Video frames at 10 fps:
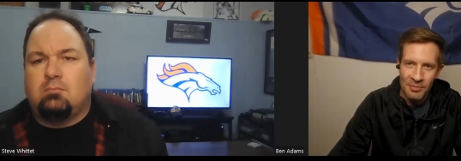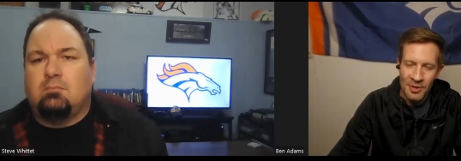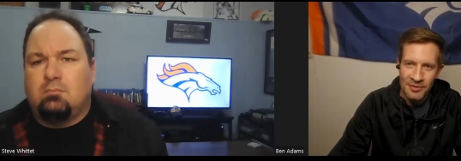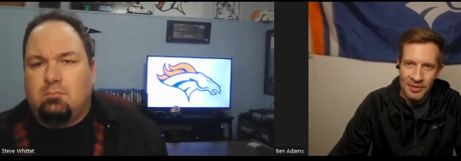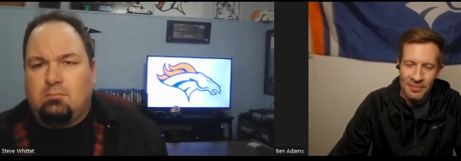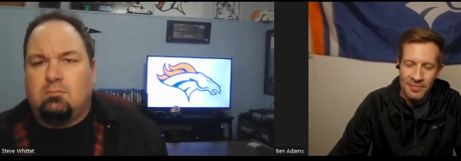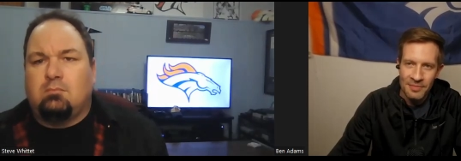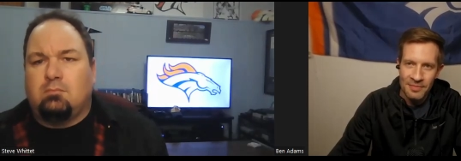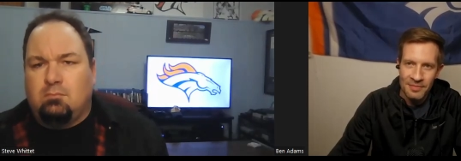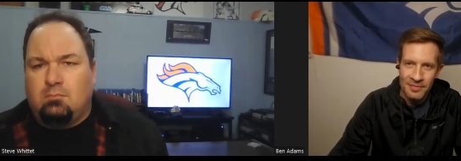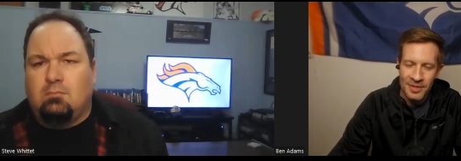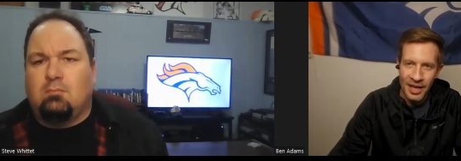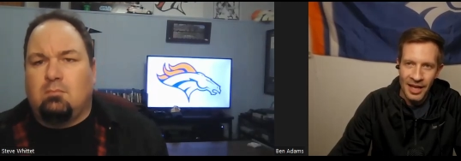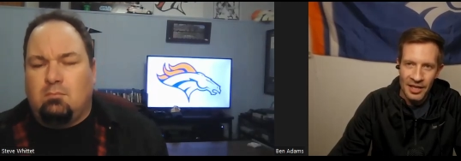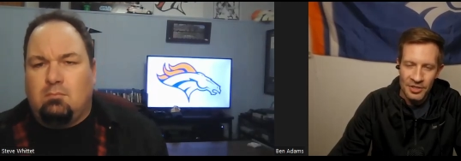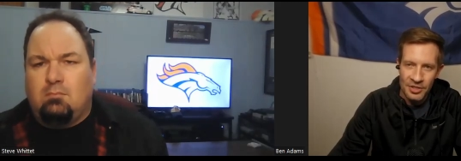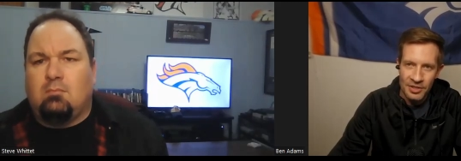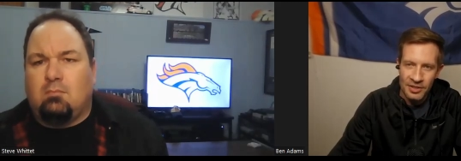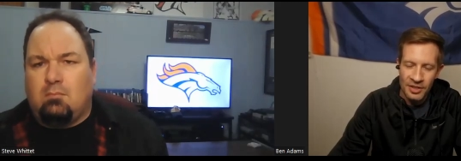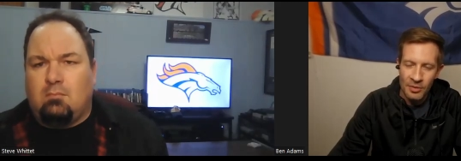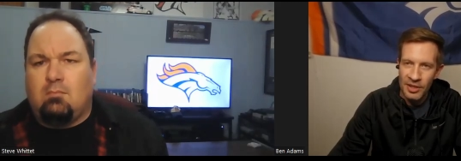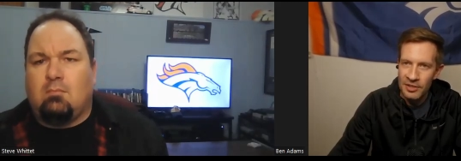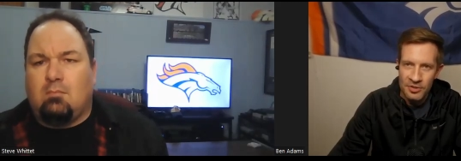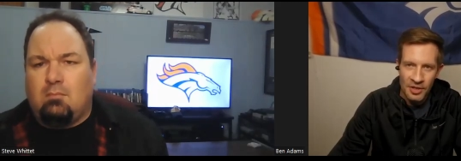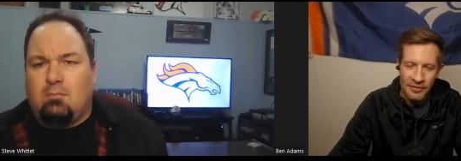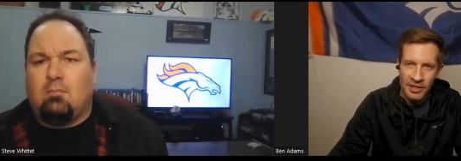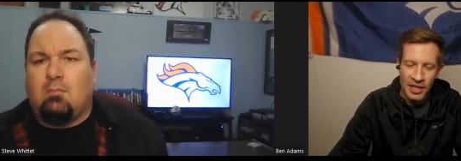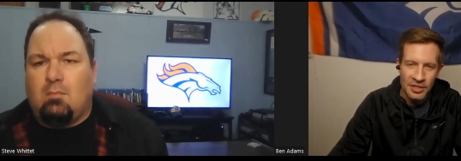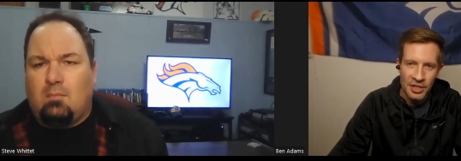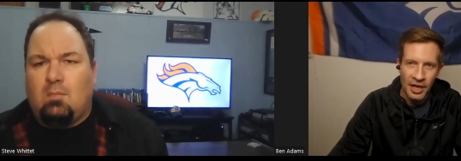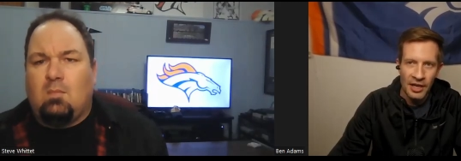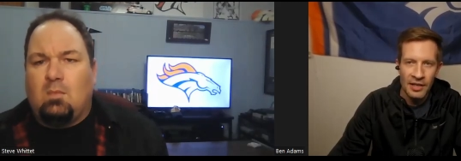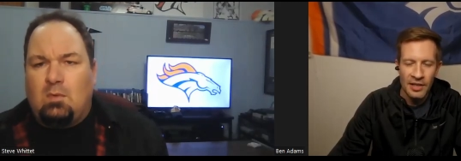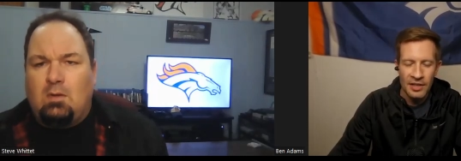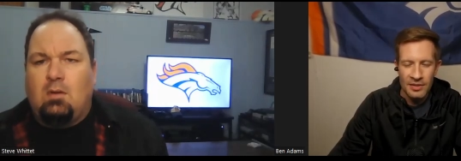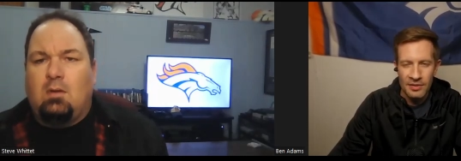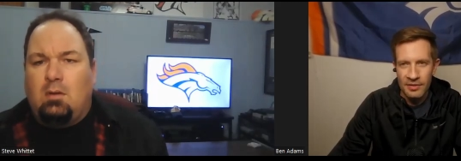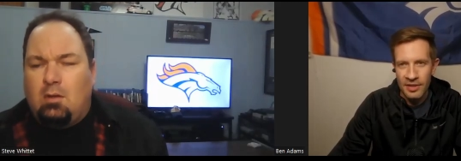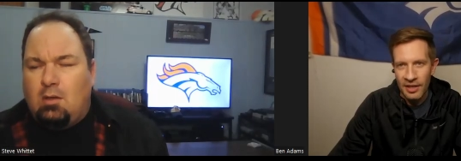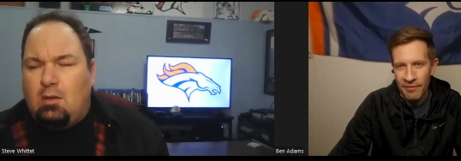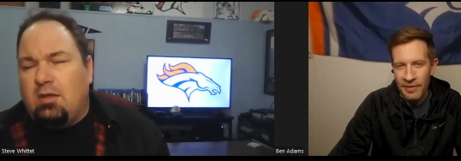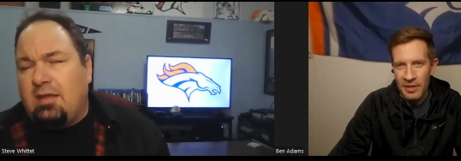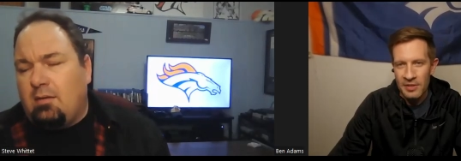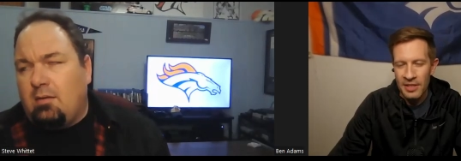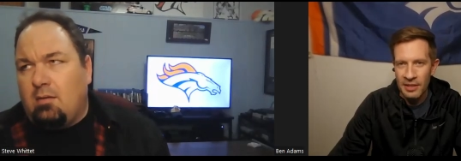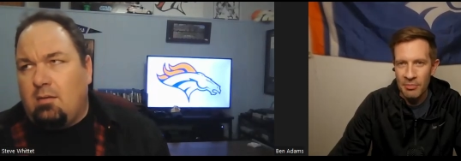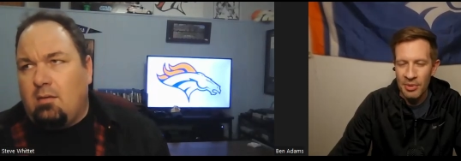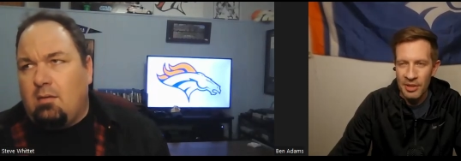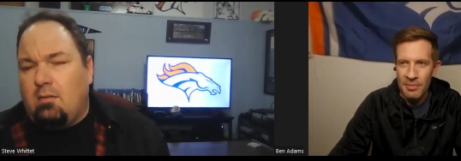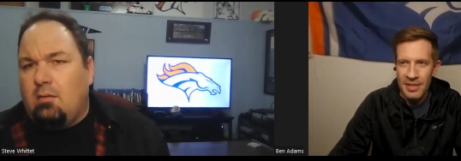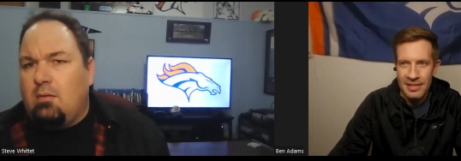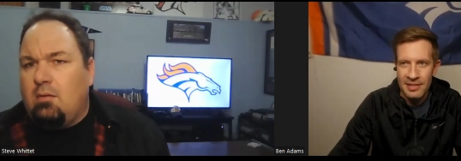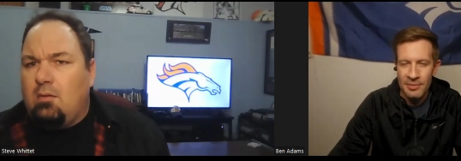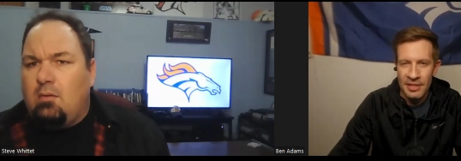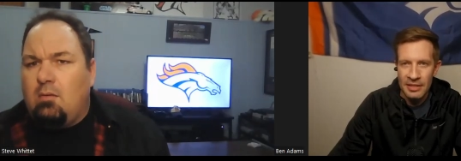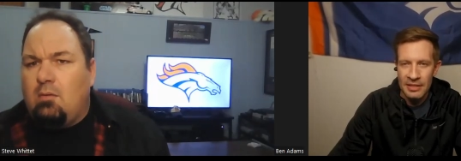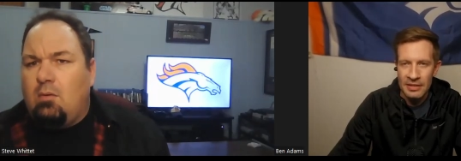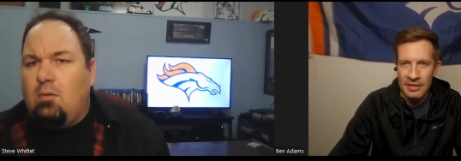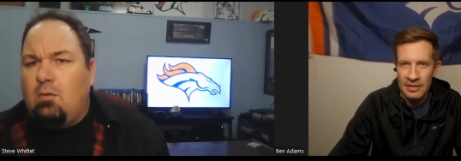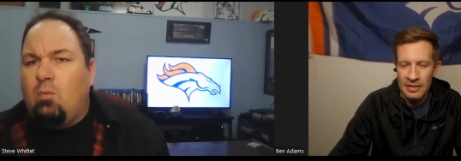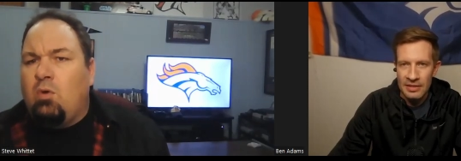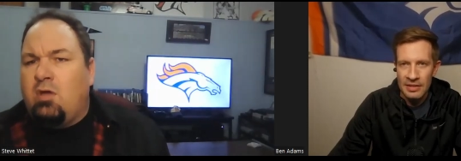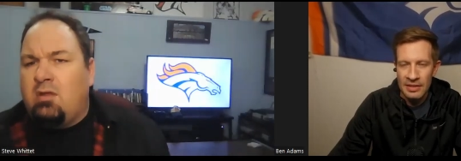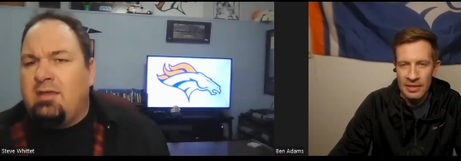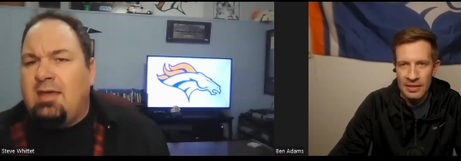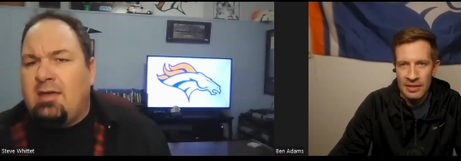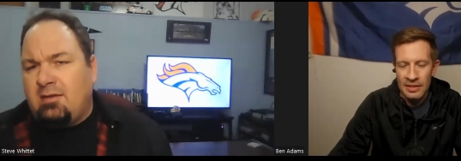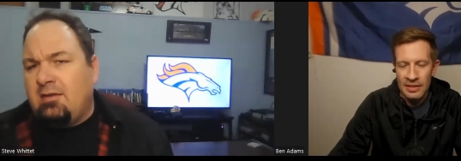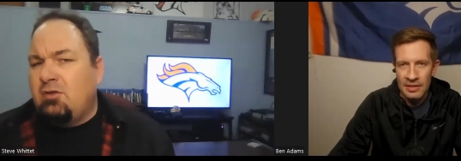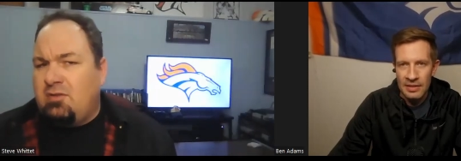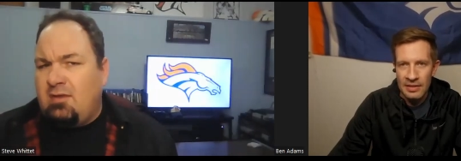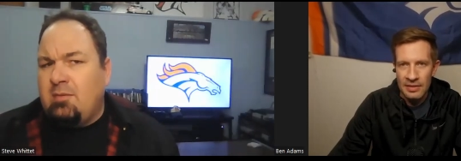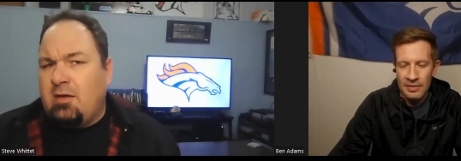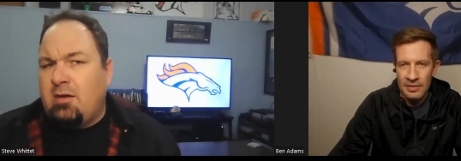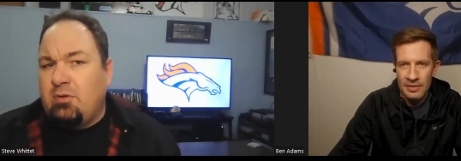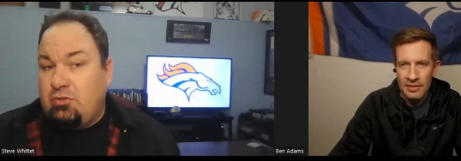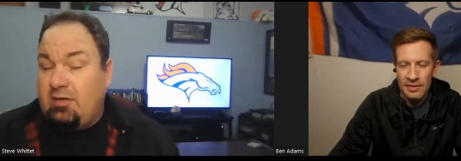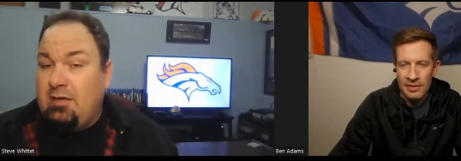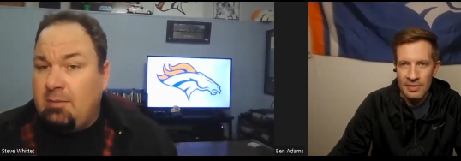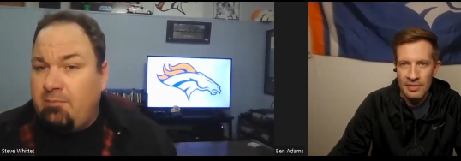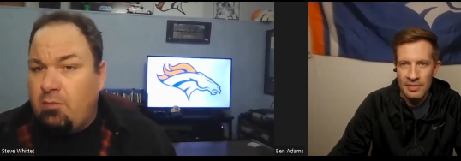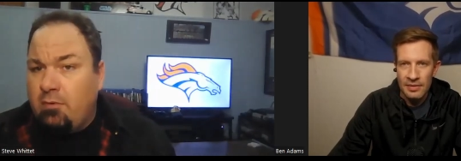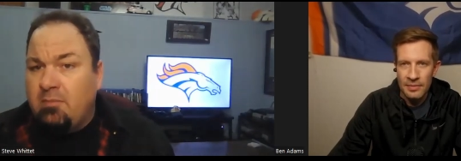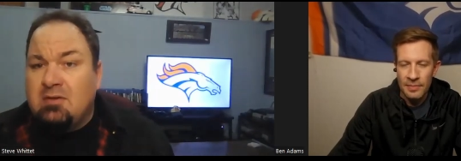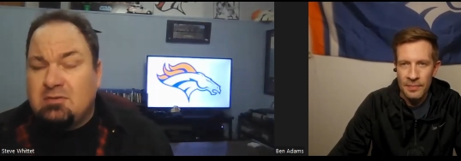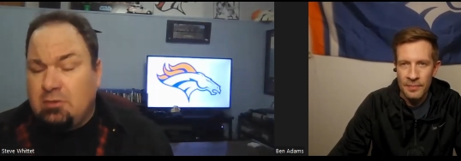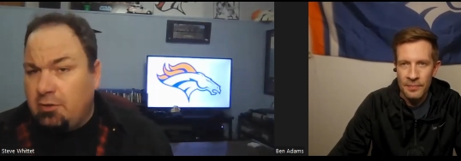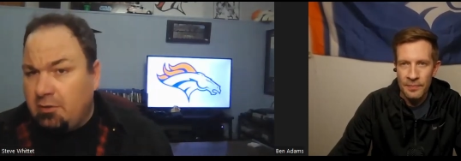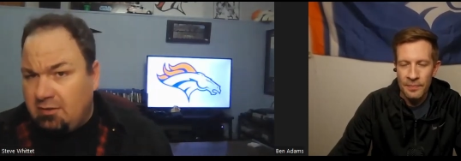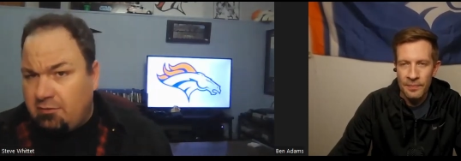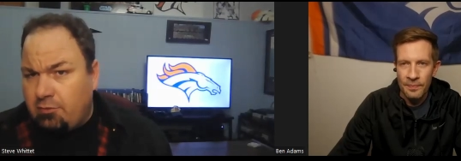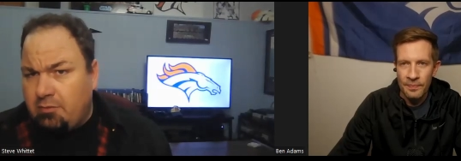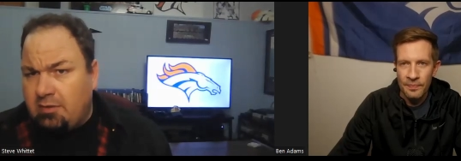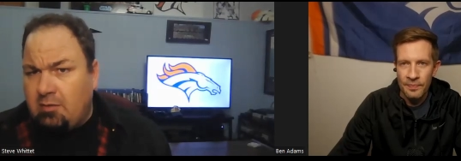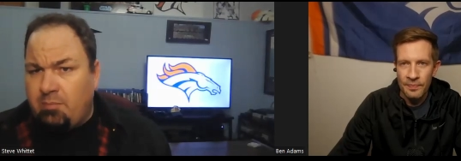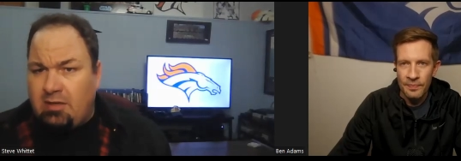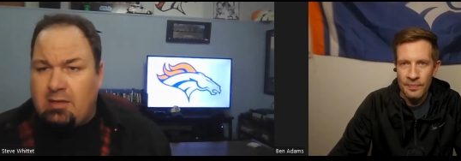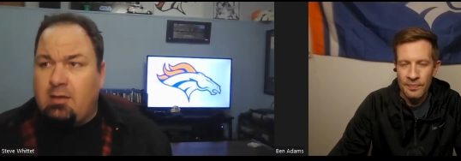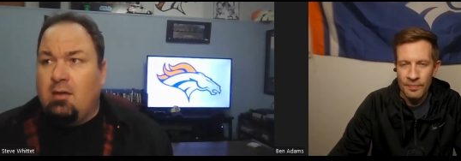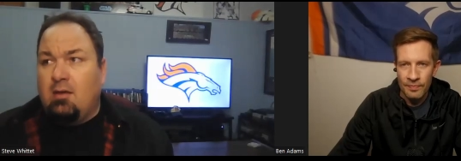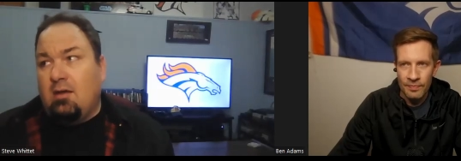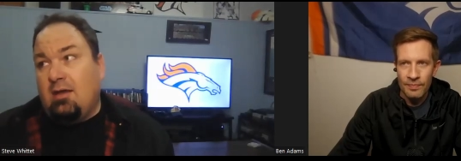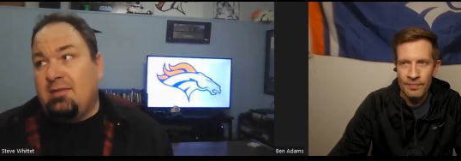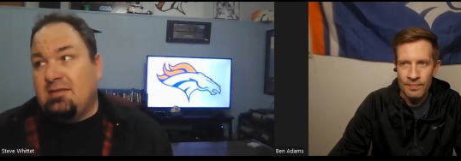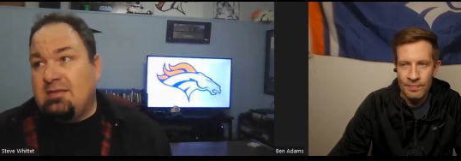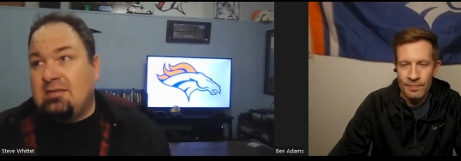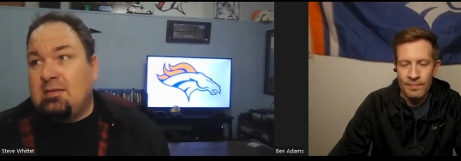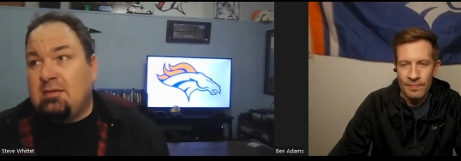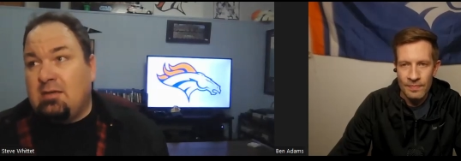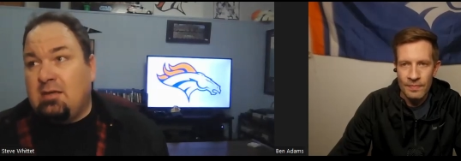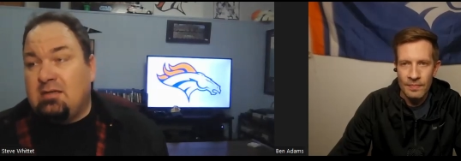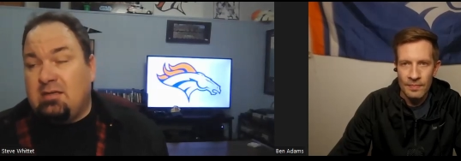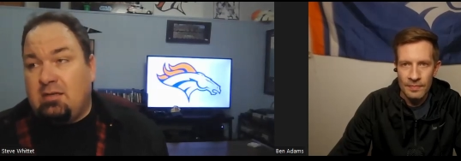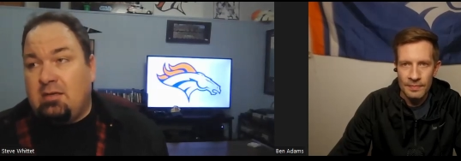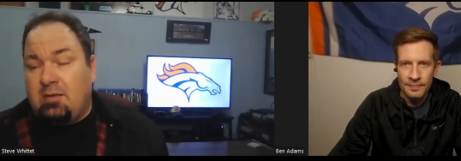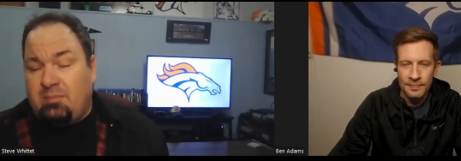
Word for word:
Speaker 1: going to move him to edge. You know, why not just draft an edge guy? So it kind of feels like a big miss to me.
Speaker 2: Well, yeah, and you think about it, we traded up for him. He was an early third round pick, and this is a a, a